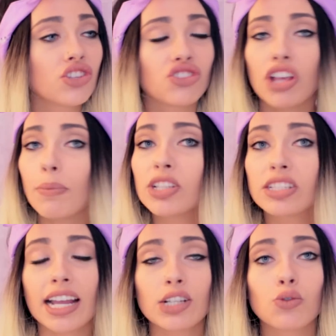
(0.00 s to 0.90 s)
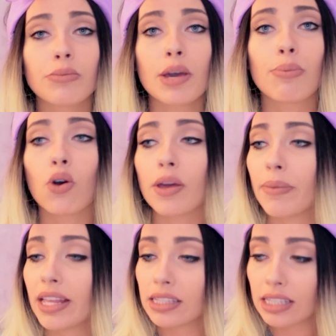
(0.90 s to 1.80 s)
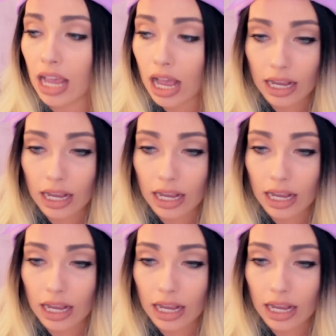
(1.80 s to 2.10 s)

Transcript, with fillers: someone schedule me appointments,